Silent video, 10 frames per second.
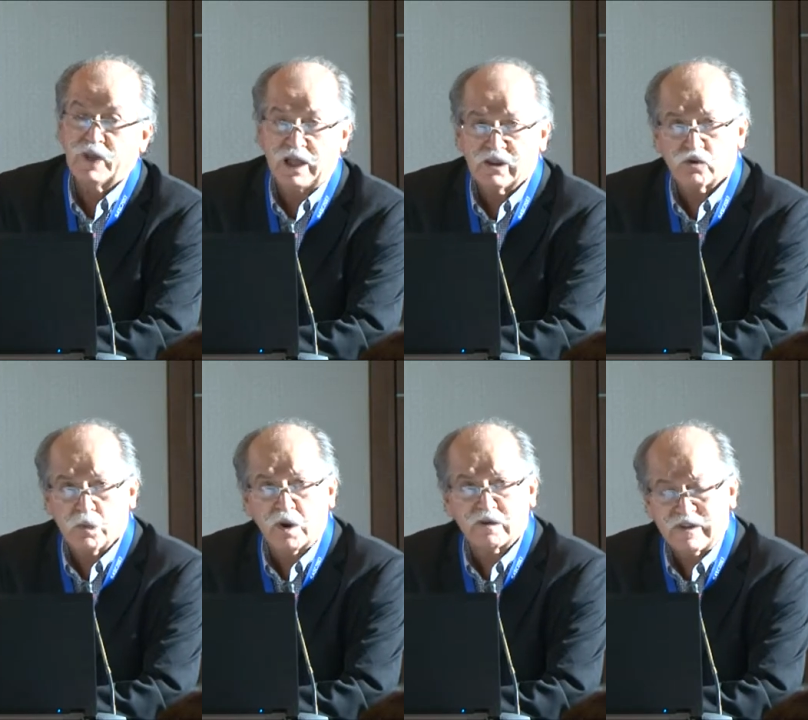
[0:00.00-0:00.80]
And the
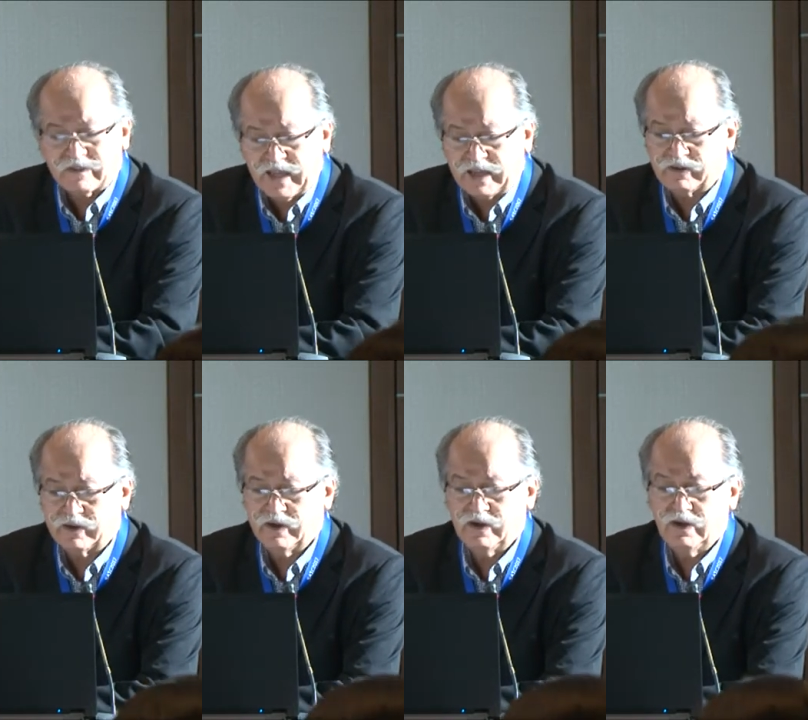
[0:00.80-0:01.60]
support of the state,
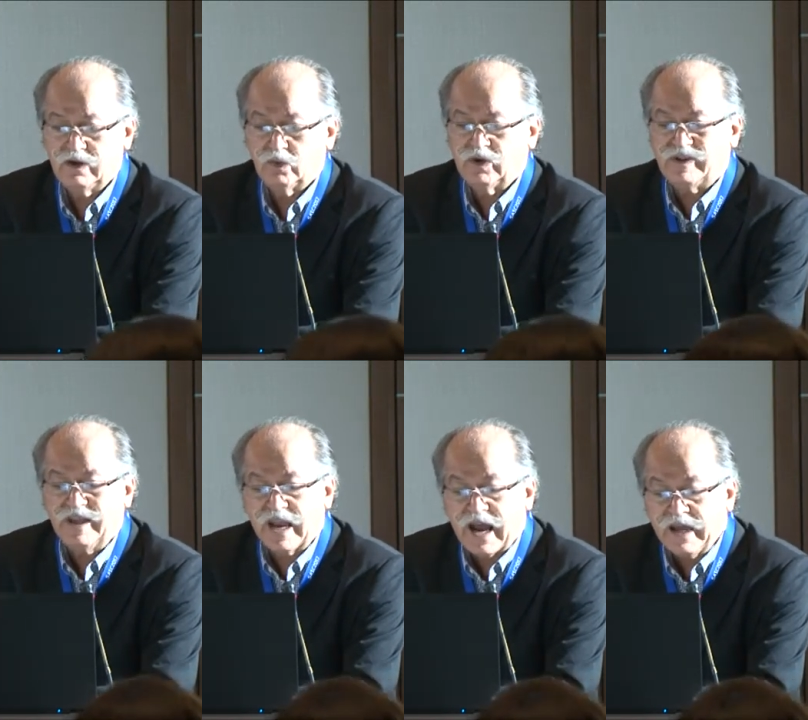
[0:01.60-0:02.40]
which
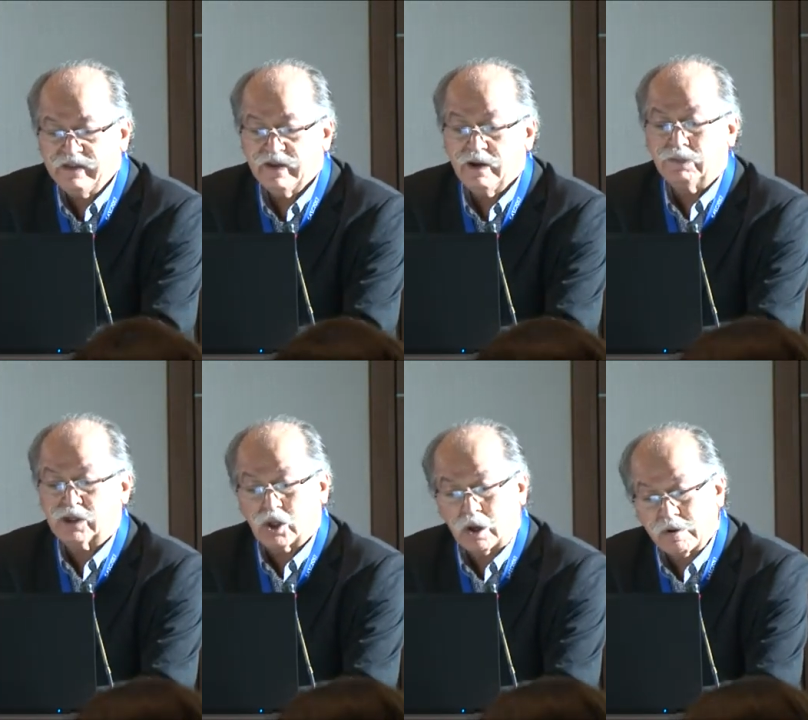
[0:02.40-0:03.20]
denied
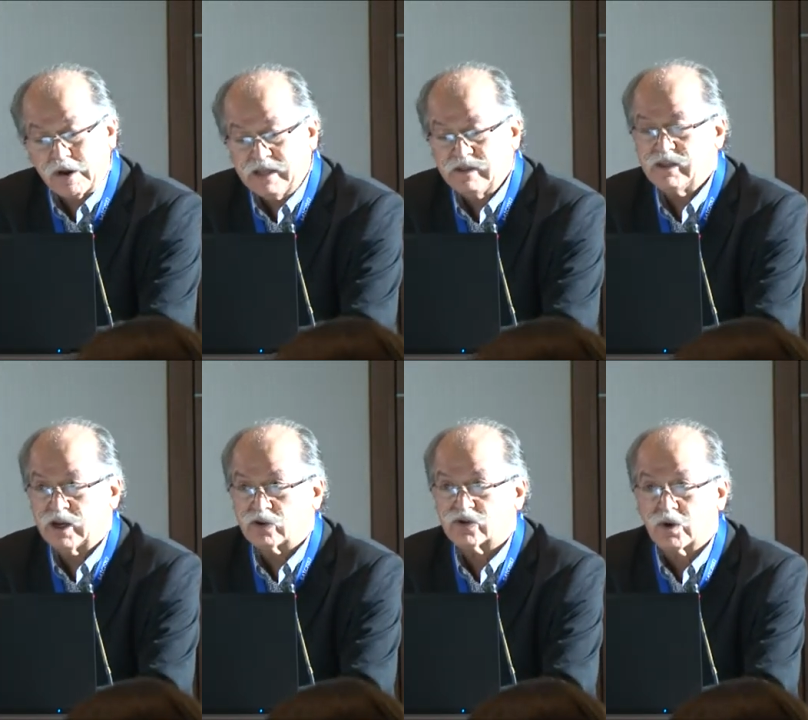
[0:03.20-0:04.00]
but tolerated the
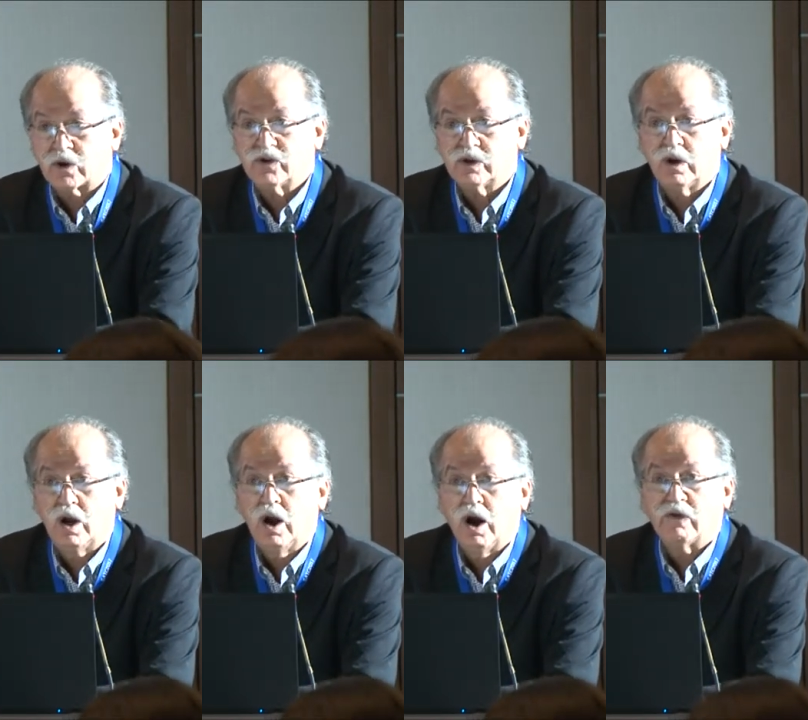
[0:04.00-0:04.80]
construction
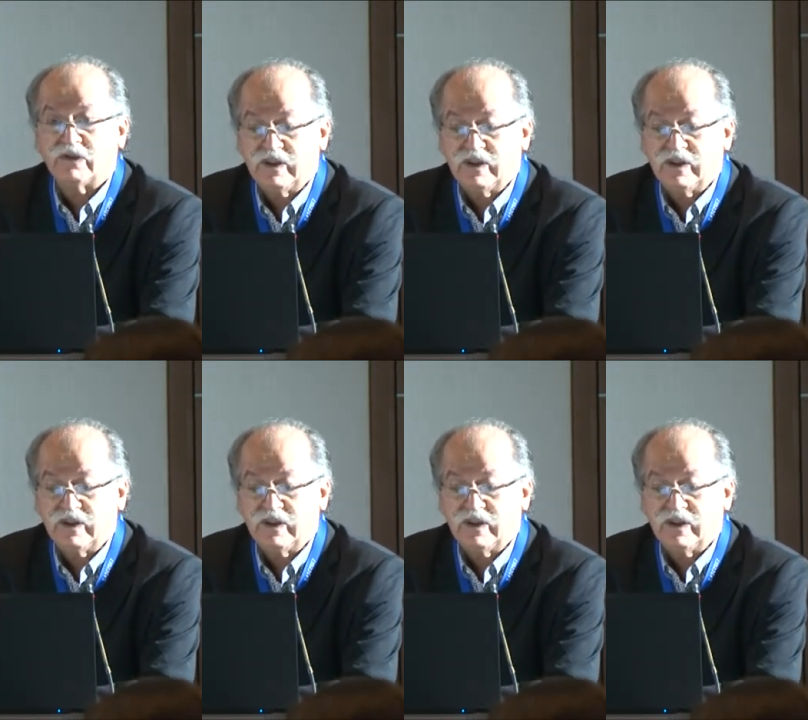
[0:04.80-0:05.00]
of